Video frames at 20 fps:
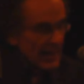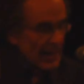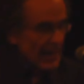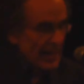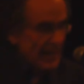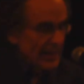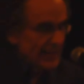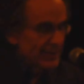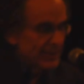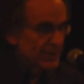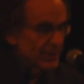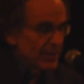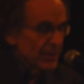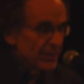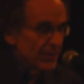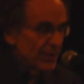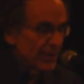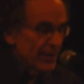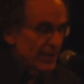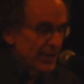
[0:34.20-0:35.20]
And
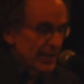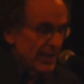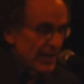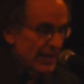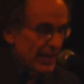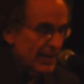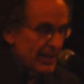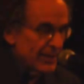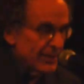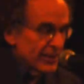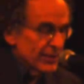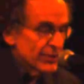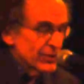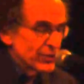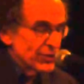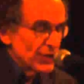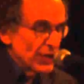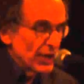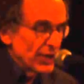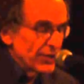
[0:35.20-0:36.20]
again,
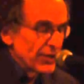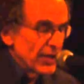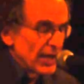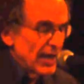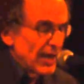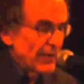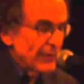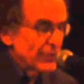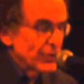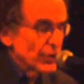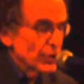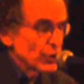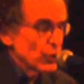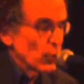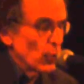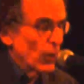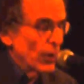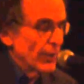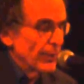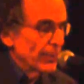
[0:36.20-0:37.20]
not
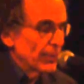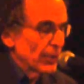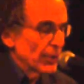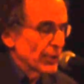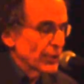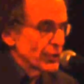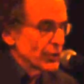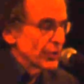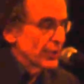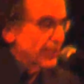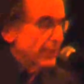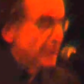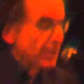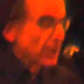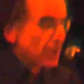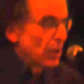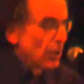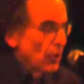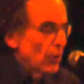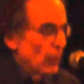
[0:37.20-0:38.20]
just one person
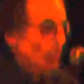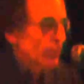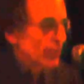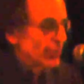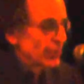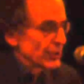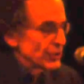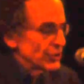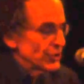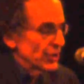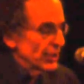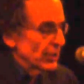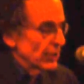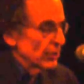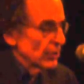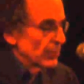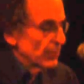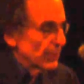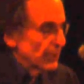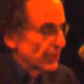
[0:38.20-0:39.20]
or a
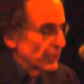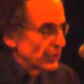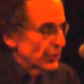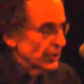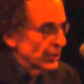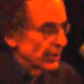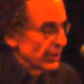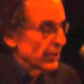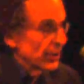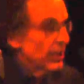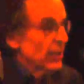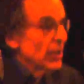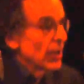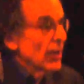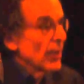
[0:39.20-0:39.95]
single person,